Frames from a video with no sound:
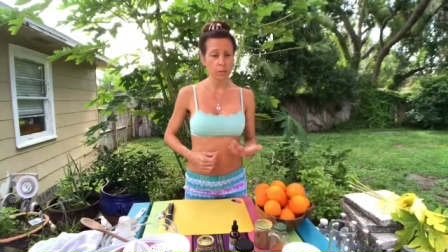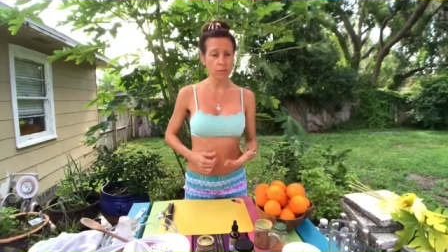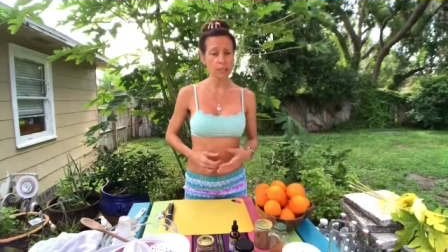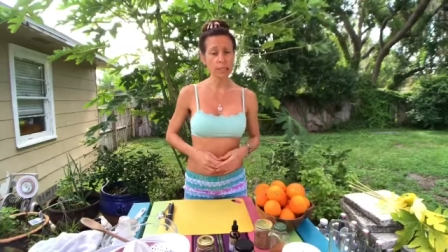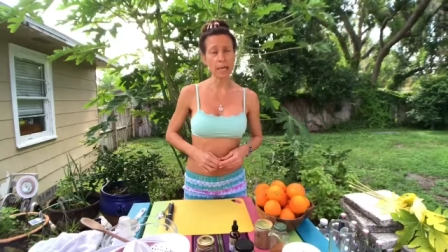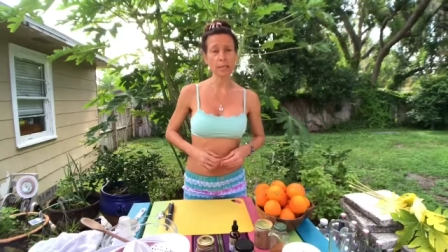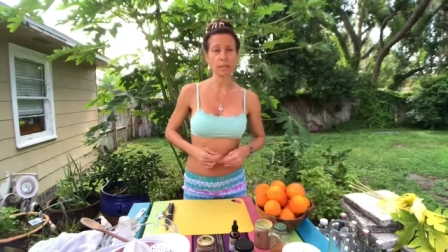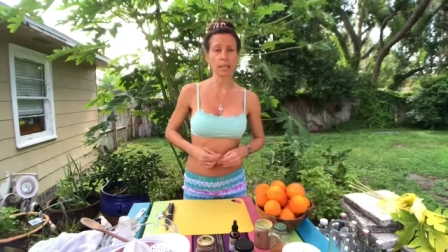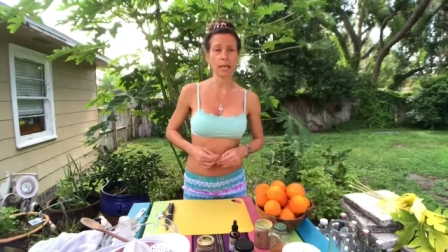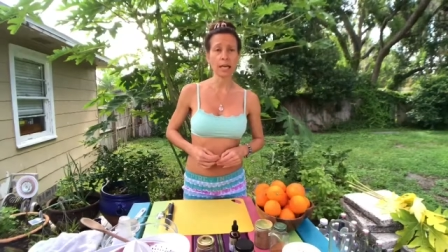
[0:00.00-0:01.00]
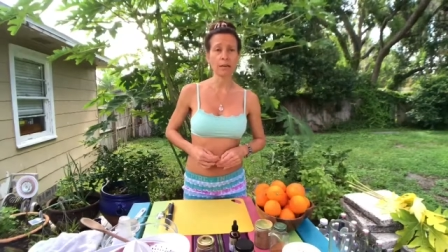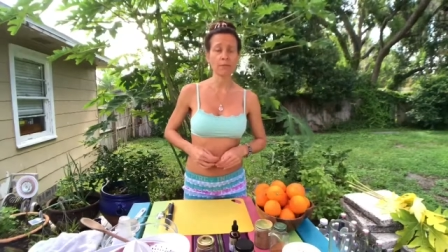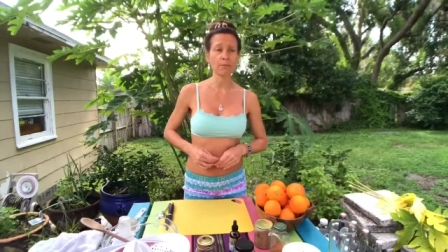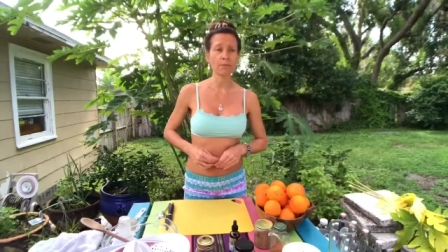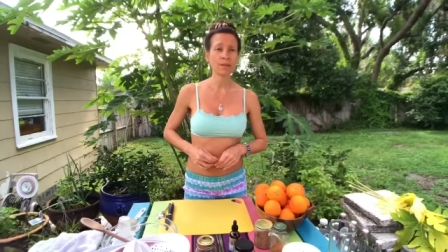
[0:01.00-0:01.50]
her entire life.
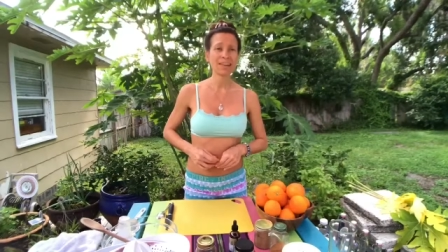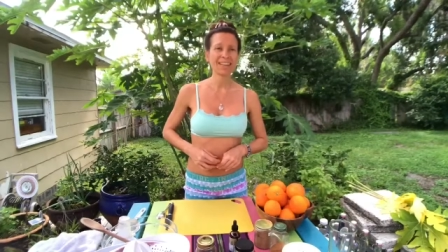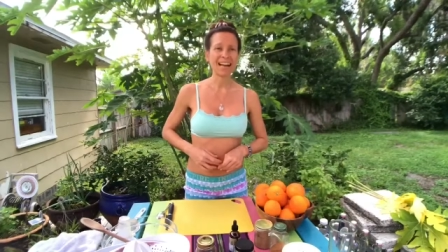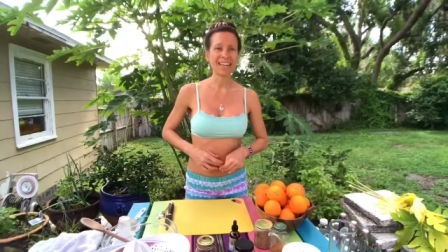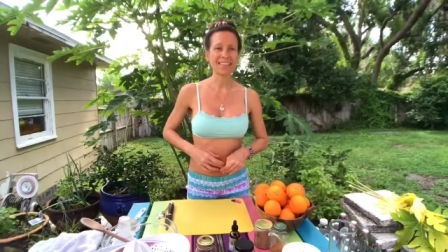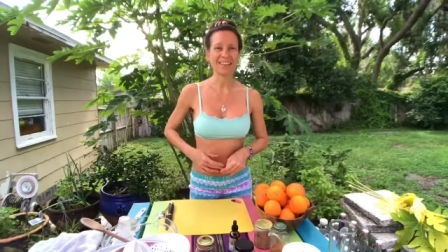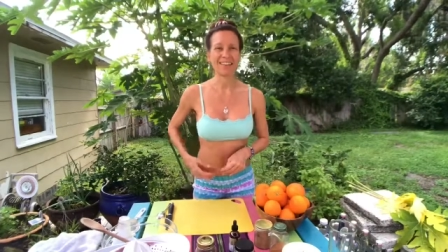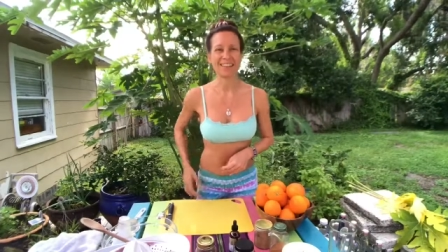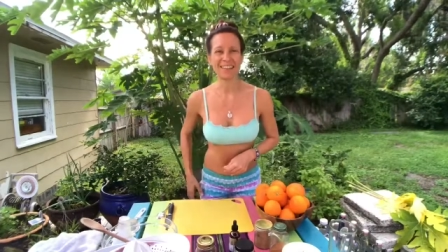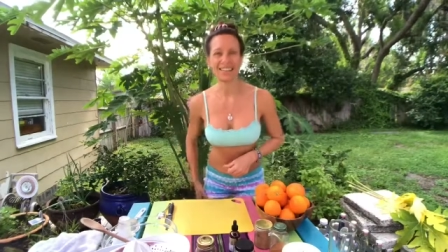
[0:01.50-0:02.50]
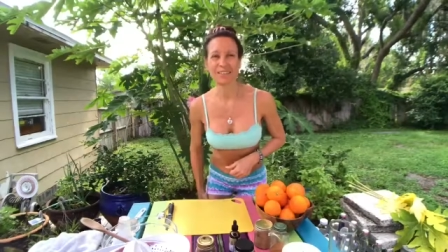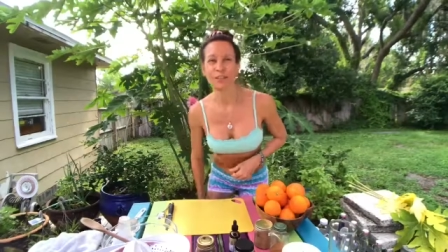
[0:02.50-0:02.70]
Hi, Carl.